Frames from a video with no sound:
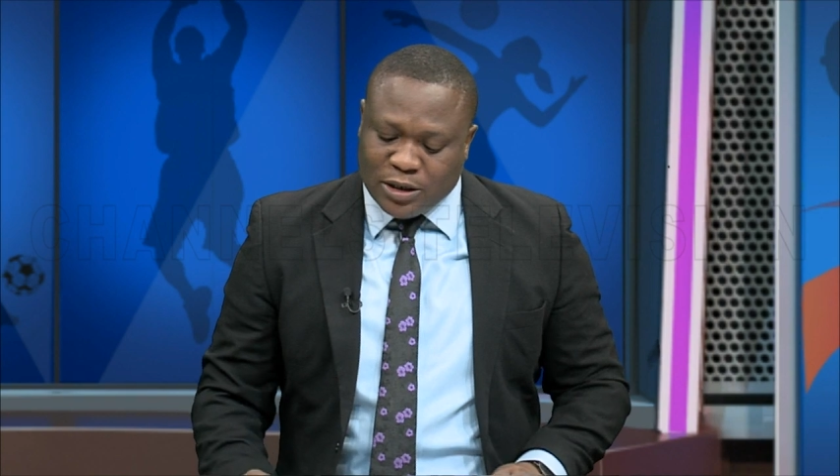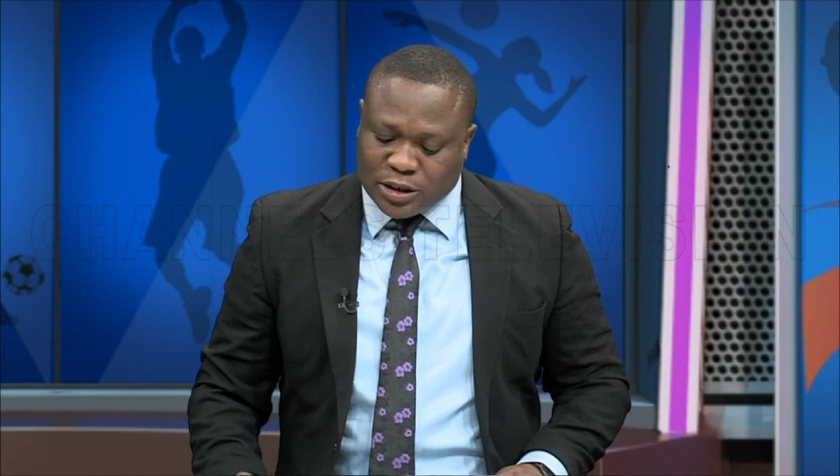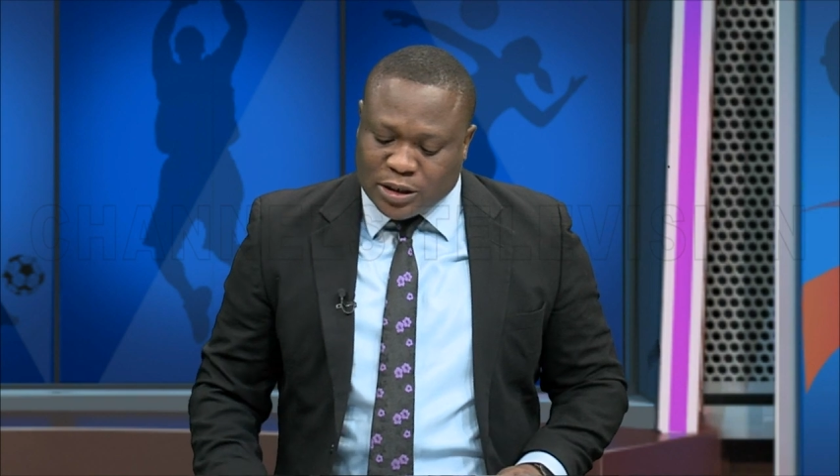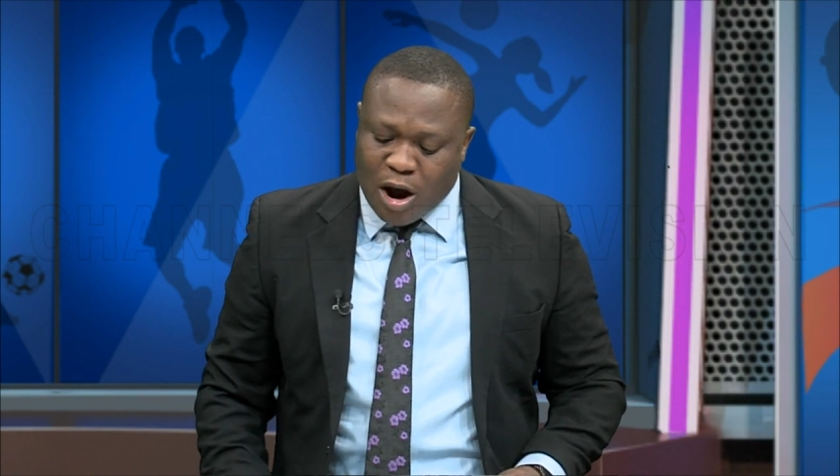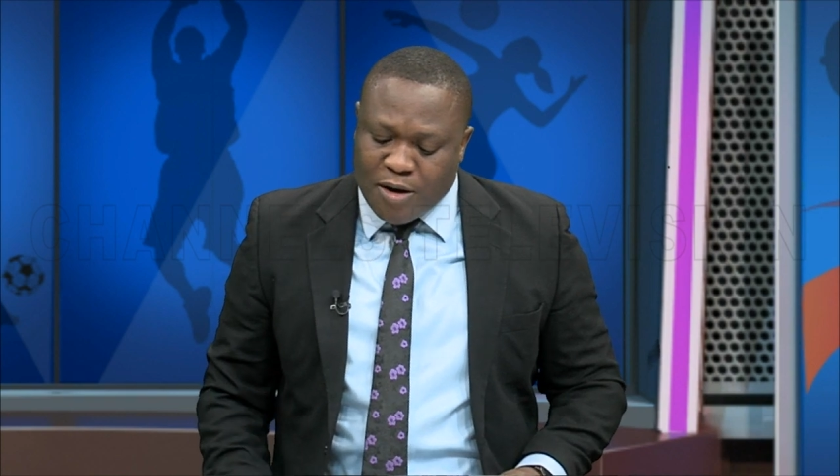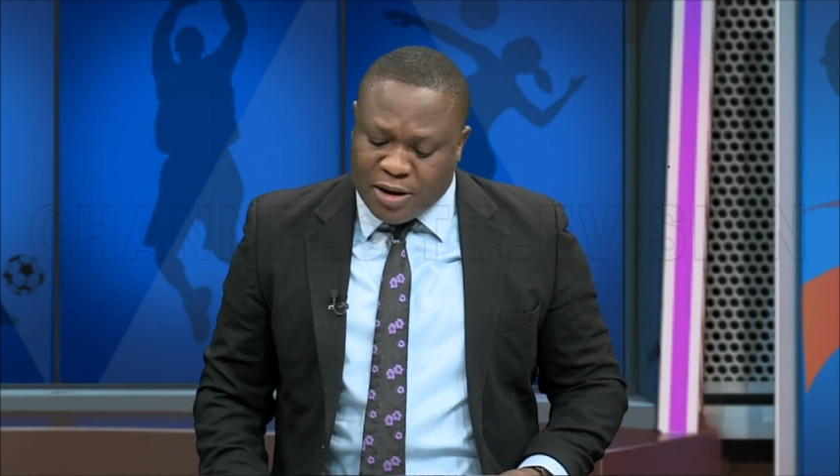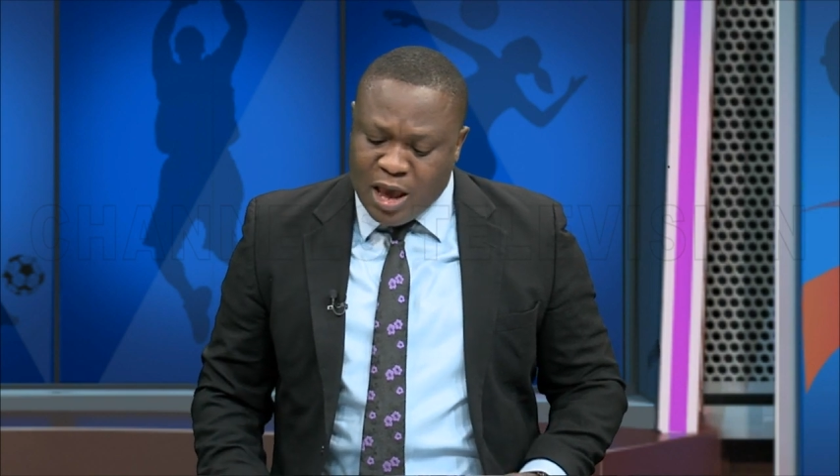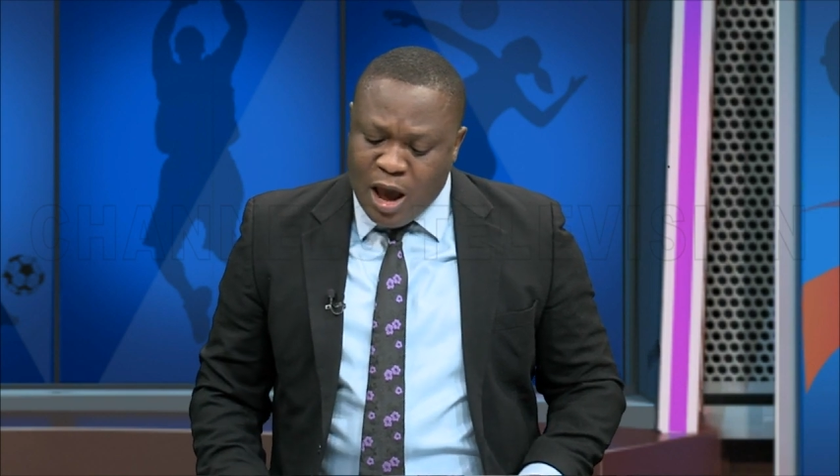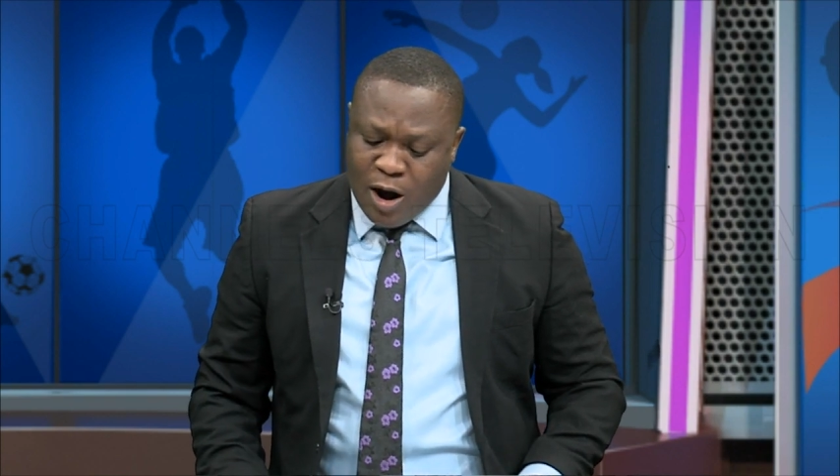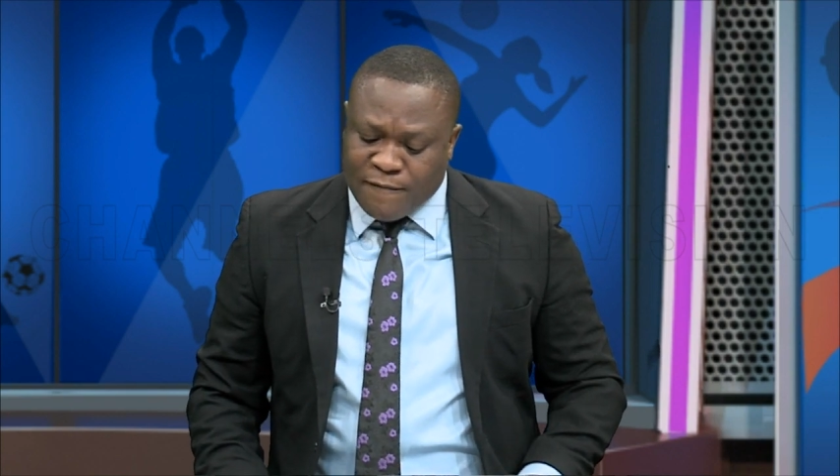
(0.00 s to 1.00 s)
the story
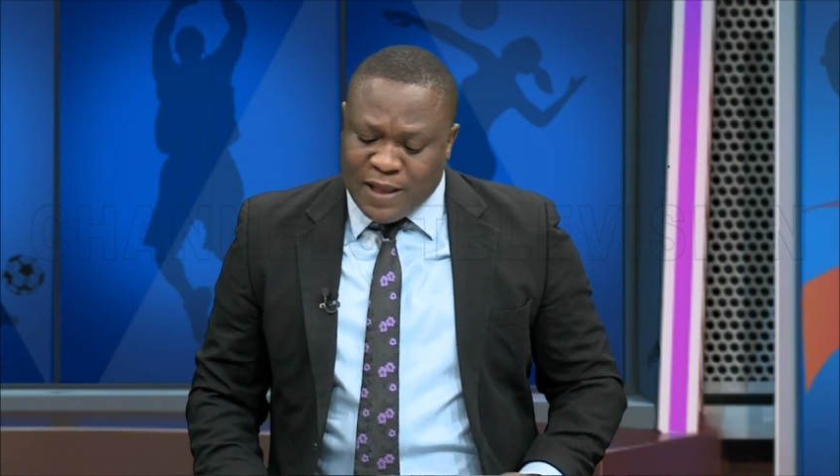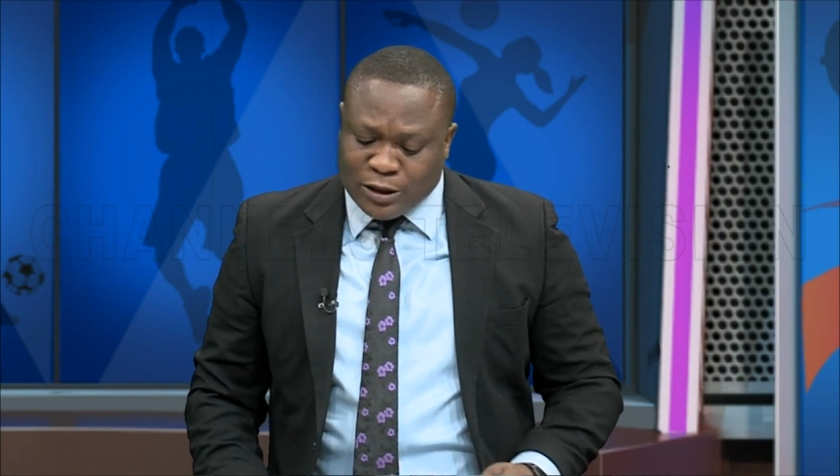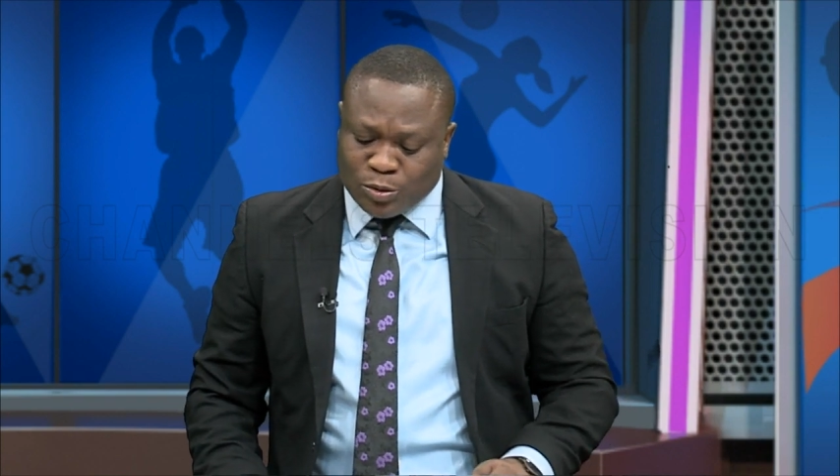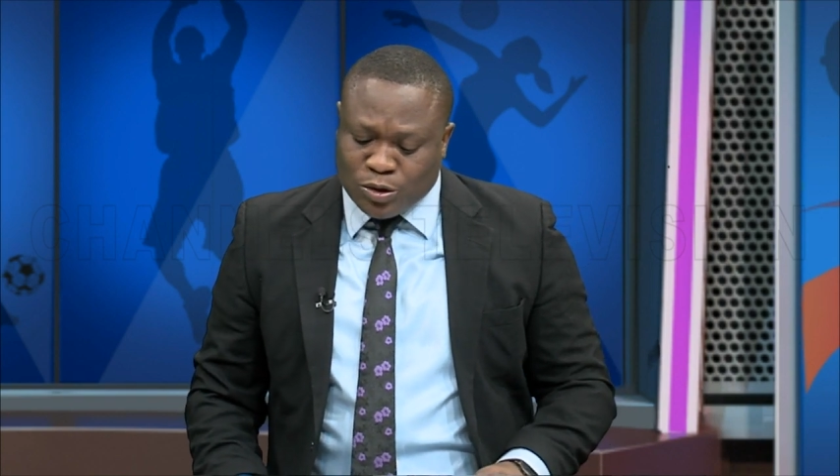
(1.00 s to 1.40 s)
of that